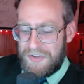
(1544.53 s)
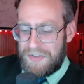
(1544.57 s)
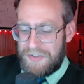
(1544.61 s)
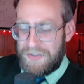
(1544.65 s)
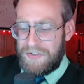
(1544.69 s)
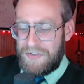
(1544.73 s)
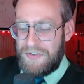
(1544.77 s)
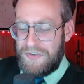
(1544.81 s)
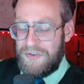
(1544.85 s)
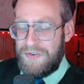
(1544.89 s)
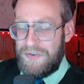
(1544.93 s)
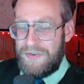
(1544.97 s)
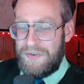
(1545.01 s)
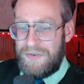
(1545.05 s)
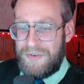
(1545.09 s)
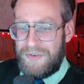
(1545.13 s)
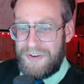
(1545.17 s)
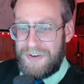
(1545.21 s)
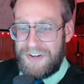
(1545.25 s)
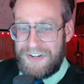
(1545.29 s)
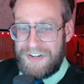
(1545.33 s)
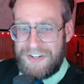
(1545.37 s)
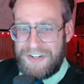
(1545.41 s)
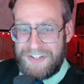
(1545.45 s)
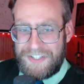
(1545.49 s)
You
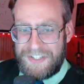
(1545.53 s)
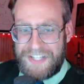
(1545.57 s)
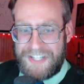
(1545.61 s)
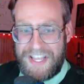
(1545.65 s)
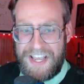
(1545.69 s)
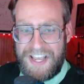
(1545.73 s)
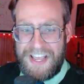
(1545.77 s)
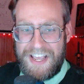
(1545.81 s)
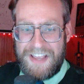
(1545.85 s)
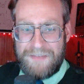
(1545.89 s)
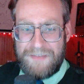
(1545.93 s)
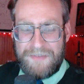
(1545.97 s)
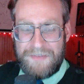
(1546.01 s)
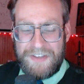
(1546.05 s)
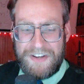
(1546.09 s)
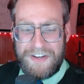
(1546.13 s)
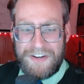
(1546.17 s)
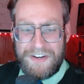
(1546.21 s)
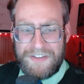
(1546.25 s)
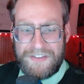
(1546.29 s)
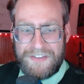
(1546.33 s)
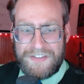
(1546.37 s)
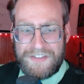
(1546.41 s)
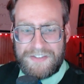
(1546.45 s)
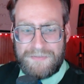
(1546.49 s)
all came
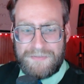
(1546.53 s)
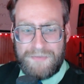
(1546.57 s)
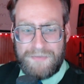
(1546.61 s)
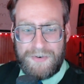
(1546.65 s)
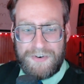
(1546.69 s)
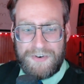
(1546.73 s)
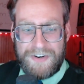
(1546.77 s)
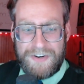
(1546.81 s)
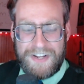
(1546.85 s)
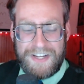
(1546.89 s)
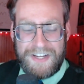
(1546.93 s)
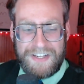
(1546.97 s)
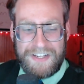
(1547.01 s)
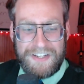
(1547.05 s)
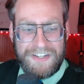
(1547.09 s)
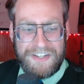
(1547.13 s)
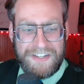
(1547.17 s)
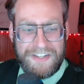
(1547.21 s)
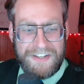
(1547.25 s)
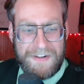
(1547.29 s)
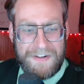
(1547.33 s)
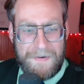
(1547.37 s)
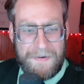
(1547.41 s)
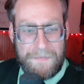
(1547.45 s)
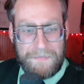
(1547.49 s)
here this morning
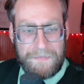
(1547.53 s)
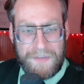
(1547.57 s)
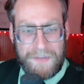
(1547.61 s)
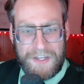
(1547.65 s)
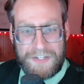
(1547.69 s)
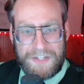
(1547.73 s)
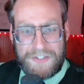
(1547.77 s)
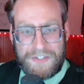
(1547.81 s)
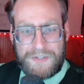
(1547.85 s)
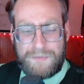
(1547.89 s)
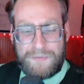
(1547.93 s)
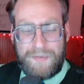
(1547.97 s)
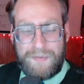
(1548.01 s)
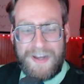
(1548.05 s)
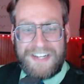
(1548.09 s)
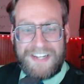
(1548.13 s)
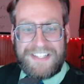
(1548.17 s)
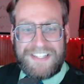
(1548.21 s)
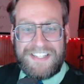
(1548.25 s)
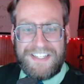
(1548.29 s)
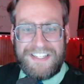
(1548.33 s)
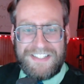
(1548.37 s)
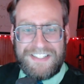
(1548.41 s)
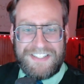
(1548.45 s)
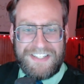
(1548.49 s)

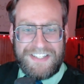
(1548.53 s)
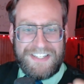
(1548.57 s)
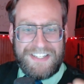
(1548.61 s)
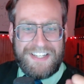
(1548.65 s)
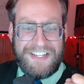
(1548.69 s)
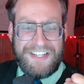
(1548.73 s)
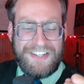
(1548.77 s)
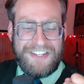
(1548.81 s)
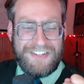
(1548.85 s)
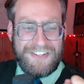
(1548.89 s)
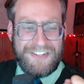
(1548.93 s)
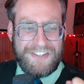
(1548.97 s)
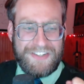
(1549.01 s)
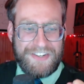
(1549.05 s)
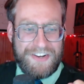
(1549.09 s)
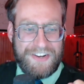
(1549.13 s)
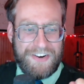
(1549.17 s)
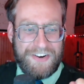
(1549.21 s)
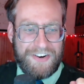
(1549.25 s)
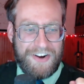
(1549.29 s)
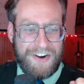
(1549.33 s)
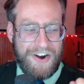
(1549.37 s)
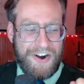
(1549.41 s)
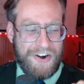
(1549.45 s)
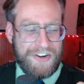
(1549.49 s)
expecting to hear
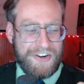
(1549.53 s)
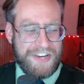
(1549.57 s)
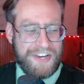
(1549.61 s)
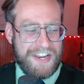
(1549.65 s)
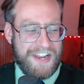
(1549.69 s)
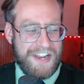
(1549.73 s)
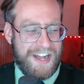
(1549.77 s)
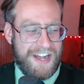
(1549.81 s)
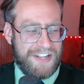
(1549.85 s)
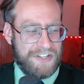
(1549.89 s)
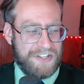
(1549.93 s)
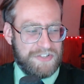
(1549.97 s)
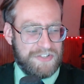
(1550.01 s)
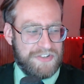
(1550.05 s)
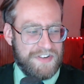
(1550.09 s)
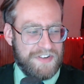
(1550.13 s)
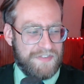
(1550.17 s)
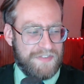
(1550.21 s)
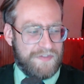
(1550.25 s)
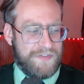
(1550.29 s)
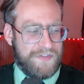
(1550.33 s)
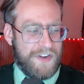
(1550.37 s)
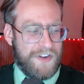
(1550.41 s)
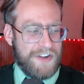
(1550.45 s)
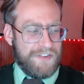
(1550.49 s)
your archaeology
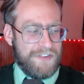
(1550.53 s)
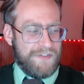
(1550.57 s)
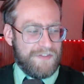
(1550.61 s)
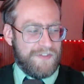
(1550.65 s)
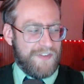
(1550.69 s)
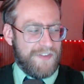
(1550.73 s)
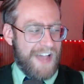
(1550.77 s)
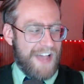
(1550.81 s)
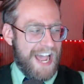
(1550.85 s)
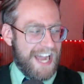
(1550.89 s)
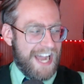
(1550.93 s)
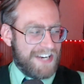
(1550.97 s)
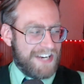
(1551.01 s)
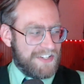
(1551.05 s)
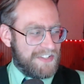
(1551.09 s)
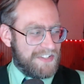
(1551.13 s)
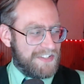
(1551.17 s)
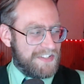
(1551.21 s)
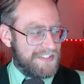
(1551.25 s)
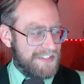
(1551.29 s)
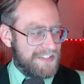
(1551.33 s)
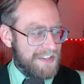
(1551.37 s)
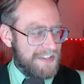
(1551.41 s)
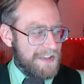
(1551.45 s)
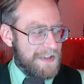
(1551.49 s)
fun
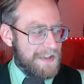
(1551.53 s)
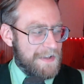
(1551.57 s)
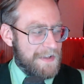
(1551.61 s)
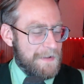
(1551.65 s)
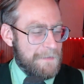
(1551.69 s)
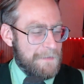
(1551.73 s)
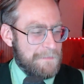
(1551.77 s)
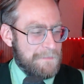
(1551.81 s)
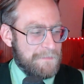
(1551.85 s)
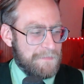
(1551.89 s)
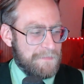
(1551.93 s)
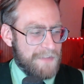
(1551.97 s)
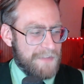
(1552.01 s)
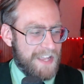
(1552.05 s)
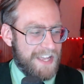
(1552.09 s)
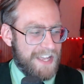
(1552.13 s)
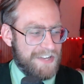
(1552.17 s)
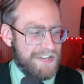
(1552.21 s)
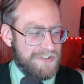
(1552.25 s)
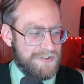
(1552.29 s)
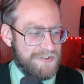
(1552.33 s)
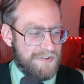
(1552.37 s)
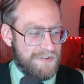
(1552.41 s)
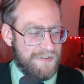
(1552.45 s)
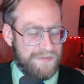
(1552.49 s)
facts
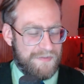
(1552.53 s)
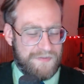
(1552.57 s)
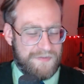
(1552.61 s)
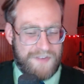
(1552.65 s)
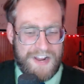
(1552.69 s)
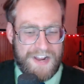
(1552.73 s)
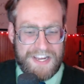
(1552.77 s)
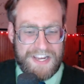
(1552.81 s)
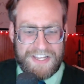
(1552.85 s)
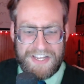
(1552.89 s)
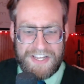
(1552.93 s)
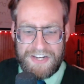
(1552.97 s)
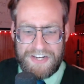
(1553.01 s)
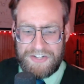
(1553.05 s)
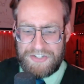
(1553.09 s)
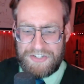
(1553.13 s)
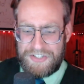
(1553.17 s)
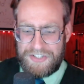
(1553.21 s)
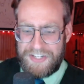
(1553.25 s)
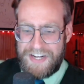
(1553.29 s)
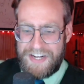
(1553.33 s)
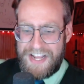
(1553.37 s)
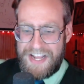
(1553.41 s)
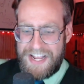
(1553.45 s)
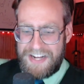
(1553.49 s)
and your Viking
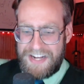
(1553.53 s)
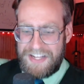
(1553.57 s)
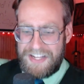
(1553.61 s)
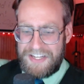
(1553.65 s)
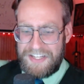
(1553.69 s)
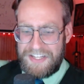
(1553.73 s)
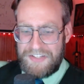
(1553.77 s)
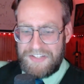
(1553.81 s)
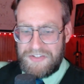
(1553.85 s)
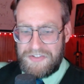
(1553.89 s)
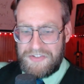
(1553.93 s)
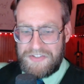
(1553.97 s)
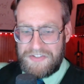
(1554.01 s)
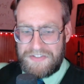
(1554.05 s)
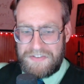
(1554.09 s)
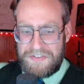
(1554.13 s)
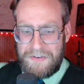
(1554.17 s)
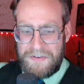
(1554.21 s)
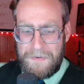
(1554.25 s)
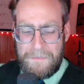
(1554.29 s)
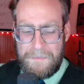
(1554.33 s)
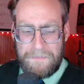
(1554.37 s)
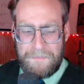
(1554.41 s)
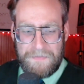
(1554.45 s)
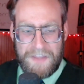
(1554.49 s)
shenanigans
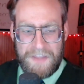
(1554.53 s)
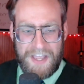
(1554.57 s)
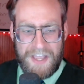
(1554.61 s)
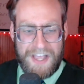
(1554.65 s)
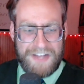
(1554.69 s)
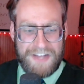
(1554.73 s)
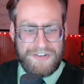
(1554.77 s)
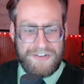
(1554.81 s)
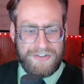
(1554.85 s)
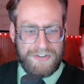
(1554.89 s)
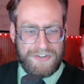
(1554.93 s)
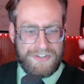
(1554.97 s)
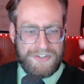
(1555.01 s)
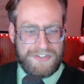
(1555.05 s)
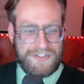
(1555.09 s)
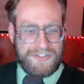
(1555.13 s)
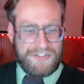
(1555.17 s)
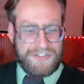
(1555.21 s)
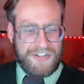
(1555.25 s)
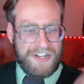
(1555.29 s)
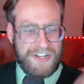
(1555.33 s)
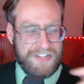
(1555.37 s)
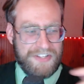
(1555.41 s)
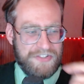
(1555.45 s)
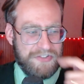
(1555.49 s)
and your
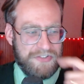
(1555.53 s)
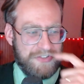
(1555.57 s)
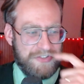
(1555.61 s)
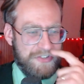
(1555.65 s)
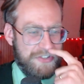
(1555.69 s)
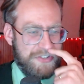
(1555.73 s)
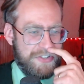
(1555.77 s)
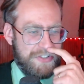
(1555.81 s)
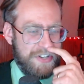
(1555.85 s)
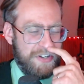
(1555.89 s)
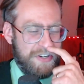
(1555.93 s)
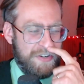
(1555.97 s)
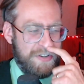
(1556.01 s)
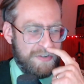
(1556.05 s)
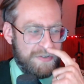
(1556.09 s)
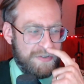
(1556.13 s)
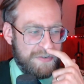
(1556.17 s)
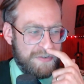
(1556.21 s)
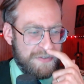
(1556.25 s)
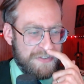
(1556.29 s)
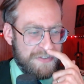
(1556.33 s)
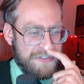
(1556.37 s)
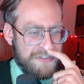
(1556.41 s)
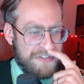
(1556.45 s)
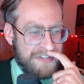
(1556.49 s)
sun
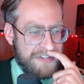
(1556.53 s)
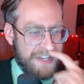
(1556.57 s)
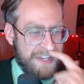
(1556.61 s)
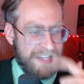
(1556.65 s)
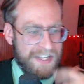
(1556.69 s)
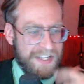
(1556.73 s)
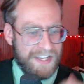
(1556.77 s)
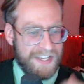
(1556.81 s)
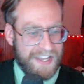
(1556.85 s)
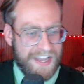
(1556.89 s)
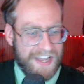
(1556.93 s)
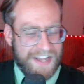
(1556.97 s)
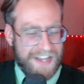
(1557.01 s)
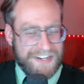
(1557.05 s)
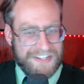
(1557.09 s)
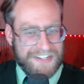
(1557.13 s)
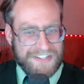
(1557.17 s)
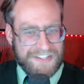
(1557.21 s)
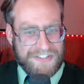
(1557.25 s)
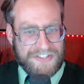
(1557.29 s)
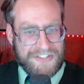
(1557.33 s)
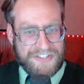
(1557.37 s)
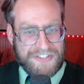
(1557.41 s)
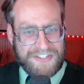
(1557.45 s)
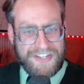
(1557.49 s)
stones, and
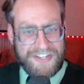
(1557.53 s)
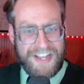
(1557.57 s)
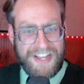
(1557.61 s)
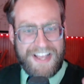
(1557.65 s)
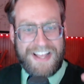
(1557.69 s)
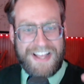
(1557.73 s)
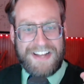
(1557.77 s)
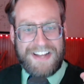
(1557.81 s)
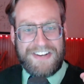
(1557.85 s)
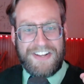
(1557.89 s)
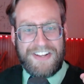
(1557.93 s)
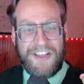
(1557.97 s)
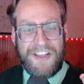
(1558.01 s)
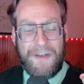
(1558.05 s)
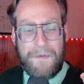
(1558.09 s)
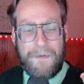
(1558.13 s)
instead,